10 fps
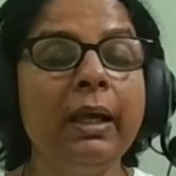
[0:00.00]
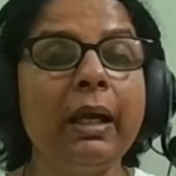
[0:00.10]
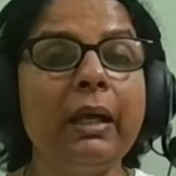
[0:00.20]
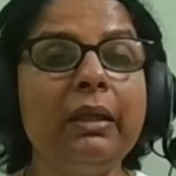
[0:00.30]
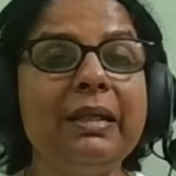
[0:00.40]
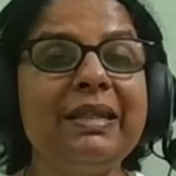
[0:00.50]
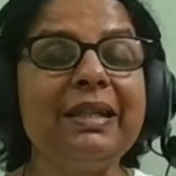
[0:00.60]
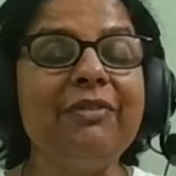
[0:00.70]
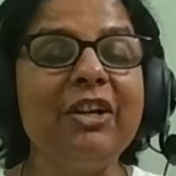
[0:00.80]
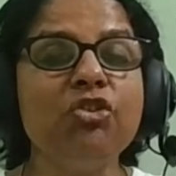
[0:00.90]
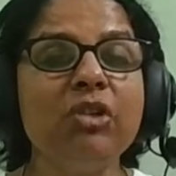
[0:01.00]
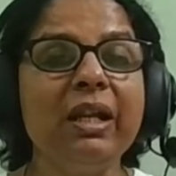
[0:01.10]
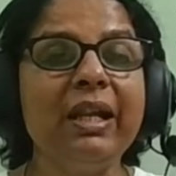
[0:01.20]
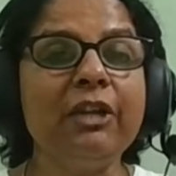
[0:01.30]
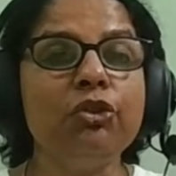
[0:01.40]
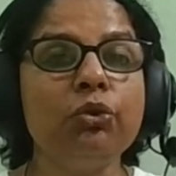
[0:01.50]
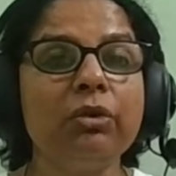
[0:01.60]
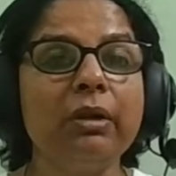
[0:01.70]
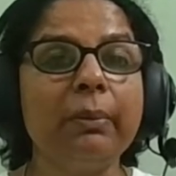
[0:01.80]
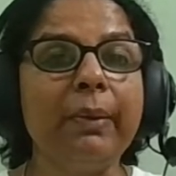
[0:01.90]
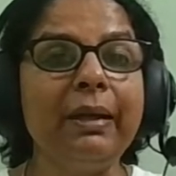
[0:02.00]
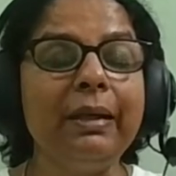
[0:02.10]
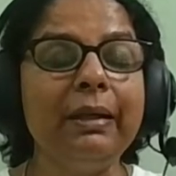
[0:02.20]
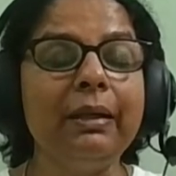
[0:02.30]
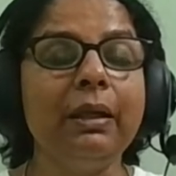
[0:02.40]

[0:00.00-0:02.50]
And this eventually led to rebellion